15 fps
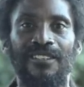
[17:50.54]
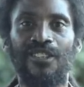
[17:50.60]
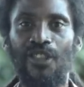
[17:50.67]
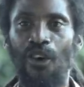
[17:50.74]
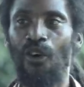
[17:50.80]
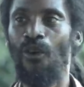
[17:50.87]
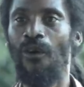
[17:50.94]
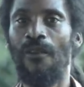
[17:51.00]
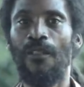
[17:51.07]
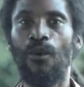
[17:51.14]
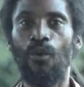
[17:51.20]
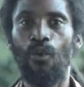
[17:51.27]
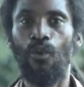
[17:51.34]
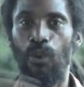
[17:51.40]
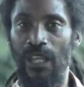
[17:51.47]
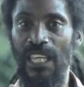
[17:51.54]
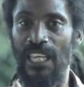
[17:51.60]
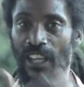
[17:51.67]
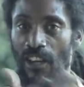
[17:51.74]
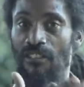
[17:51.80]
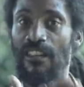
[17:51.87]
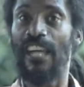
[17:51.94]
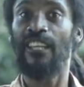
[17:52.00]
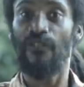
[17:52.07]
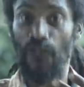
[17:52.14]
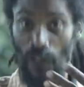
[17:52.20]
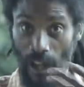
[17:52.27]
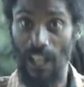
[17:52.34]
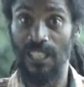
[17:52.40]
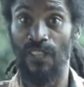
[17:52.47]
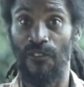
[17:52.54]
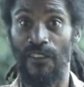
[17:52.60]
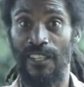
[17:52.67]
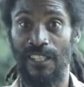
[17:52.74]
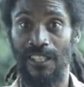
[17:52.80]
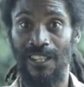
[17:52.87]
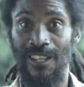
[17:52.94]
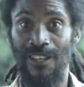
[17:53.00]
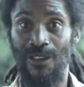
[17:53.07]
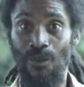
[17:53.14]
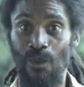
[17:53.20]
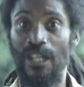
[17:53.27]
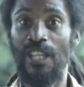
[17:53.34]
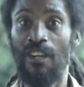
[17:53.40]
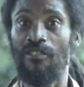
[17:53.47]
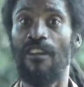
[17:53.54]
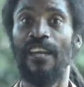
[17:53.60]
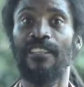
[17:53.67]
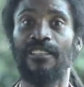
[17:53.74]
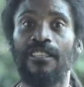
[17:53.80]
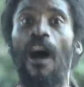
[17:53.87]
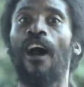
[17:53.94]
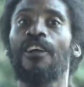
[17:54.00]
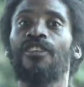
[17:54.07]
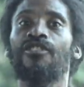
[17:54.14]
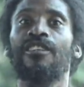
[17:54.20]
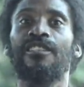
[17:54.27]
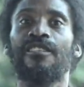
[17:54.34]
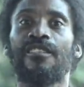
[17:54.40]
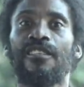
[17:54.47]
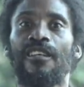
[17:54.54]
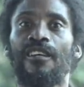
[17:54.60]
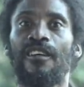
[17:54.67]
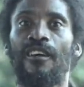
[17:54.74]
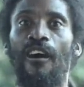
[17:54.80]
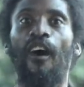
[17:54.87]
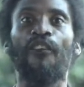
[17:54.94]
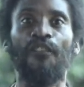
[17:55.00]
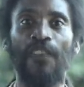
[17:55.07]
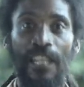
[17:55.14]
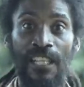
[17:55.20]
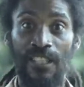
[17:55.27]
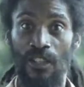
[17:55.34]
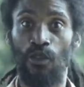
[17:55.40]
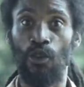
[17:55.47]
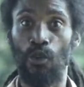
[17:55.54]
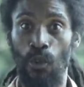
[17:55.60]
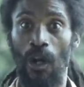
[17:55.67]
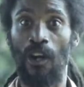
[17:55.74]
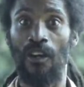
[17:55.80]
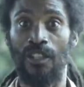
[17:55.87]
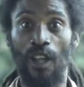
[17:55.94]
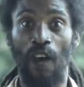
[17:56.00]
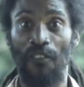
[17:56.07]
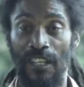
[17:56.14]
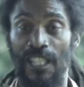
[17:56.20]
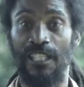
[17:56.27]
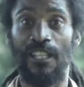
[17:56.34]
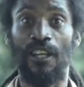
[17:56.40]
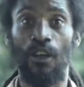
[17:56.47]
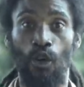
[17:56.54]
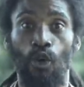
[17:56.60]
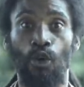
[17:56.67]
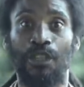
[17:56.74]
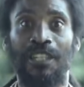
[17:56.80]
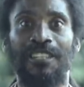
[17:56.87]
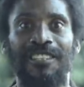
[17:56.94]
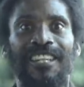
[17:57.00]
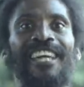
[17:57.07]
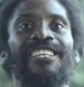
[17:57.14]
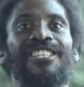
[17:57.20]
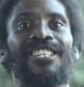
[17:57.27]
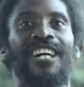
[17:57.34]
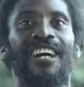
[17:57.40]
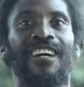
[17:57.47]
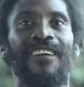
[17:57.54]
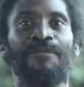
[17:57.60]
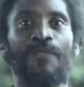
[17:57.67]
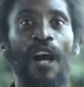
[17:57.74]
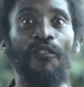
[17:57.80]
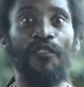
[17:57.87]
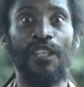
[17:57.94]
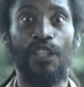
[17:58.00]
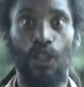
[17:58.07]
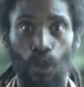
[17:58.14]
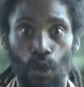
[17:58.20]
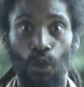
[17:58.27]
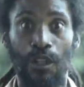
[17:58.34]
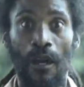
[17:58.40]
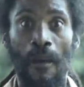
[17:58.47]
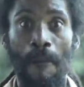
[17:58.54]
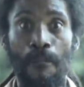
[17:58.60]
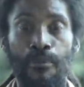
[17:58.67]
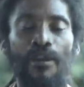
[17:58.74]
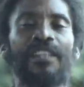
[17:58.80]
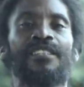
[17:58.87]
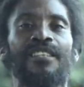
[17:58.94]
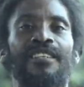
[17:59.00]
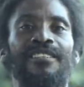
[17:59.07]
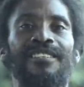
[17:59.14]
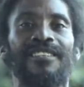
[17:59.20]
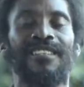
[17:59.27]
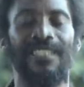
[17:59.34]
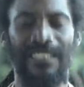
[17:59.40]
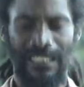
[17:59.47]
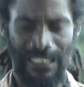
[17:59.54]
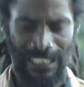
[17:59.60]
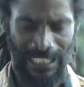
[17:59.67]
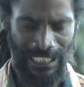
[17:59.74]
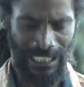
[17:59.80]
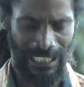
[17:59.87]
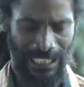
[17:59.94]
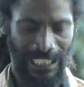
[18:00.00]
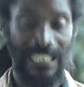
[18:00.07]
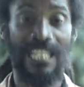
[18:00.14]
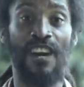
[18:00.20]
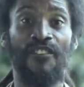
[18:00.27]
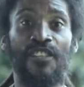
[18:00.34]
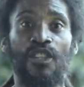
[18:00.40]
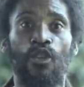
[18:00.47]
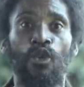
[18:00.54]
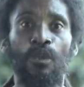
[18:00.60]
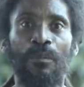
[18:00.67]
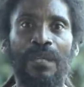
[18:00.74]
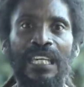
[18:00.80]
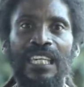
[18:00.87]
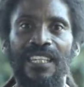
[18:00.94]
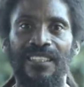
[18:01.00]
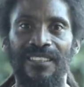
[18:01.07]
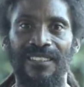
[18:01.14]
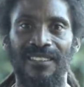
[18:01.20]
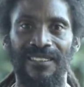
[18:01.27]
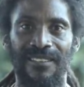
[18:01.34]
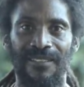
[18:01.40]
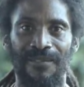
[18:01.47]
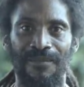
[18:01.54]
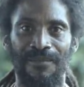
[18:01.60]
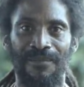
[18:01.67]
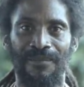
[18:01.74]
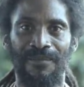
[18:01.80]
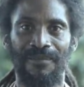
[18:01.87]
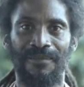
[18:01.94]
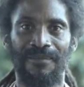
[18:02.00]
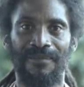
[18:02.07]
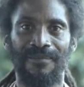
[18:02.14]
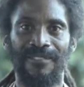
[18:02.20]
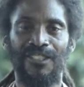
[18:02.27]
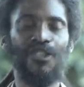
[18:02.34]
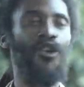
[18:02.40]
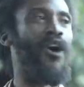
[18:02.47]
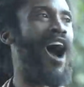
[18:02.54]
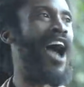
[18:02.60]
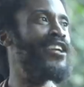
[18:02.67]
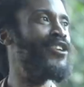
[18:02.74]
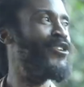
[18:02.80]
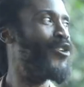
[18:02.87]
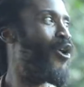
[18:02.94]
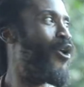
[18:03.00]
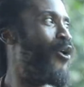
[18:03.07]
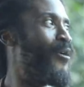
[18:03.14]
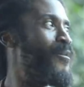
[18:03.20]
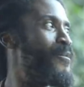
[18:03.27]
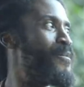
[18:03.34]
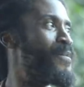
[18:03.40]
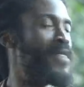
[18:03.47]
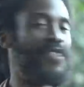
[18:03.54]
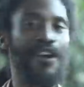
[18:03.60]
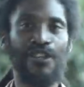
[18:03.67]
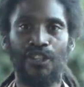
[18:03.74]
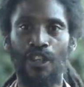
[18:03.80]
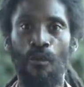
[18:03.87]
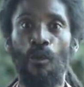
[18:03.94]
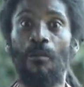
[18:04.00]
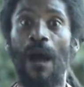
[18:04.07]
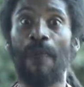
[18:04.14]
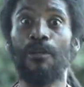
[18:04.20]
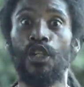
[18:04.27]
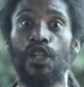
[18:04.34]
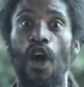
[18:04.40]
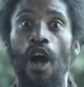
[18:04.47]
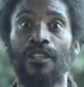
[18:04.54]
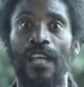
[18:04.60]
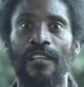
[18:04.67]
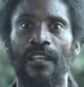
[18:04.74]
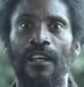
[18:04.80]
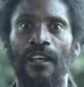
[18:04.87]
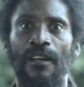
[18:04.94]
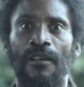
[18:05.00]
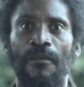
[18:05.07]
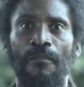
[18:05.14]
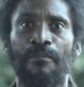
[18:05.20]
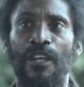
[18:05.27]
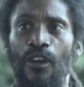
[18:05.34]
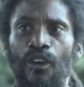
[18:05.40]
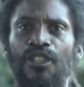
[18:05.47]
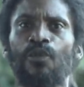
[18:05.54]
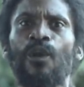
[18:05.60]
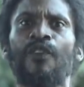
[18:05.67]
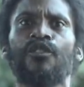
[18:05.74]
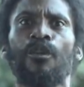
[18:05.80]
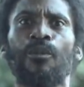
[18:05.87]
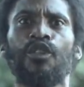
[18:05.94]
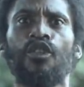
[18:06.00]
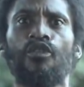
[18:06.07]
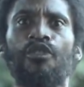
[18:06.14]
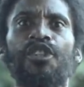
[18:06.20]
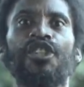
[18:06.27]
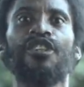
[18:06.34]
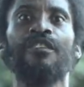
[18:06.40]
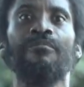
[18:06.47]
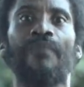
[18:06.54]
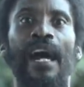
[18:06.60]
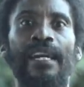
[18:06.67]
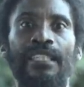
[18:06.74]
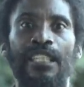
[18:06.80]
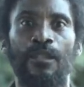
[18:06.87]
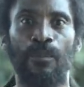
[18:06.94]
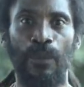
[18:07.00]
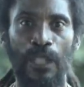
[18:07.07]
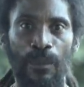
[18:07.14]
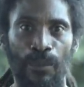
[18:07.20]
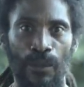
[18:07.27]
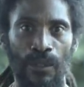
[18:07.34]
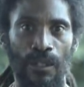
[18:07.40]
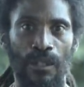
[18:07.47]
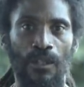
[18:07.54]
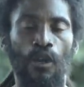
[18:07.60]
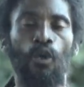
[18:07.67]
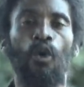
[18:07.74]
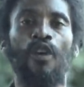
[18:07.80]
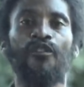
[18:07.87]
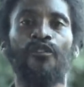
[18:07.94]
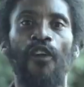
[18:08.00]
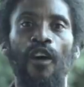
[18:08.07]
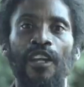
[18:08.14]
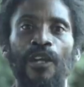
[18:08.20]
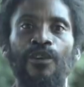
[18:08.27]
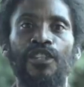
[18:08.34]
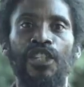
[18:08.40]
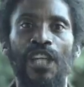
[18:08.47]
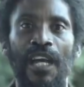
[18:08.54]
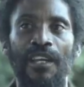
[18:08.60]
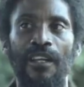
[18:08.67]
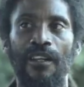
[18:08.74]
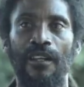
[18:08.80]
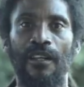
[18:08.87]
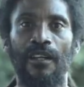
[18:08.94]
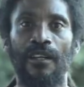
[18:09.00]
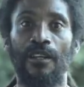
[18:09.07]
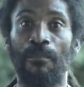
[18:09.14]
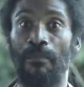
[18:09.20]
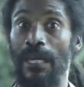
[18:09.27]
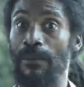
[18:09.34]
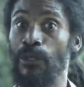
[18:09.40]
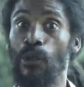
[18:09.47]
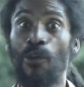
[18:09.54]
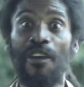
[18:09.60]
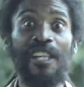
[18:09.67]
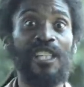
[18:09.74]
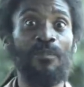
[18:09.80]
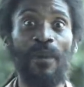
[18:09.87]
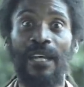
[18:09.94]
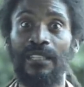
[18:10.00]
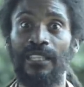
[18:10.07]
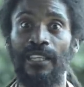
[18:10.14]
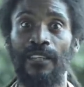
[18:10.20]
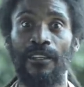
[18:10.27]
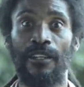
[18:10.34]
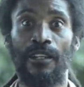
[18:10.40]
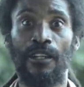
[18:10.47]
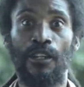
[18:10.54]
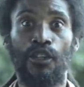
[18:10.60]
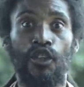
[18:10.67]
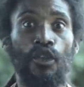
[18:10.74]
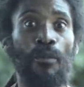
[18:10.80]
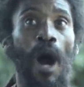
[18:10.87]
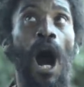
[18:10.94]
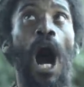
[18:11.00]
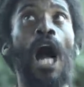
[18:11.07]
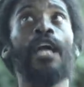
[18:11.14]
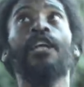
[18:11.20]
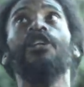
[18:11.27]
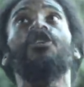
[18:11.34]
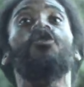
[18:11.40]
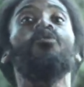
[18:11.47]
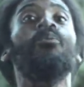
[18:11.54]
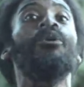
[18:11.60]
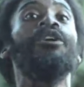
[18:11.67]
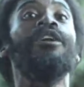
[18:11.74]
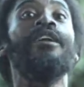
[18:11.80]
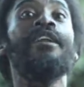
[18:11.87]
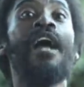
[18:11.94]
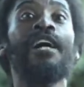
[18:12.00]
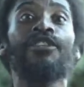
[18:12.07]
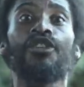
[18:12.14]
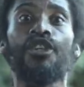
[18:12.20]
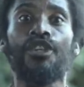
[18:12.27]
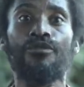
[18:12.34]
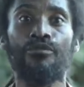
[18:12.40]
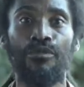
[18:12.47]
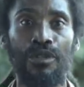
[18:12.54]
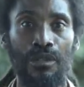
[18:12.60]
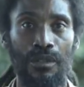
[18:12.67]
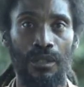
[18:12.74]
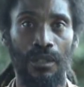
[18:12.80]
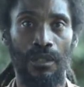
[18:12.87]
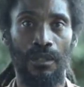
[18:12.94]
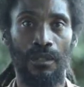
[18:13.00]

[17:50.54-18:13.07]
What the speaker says: So we create philosophies, we create doctrines of his good works, of his good nature, of his good presence, of his good being. So know there are some who might be shocked that because we have so much Christian-minded people who are following our channel, maybe you're expecting some highly supernatural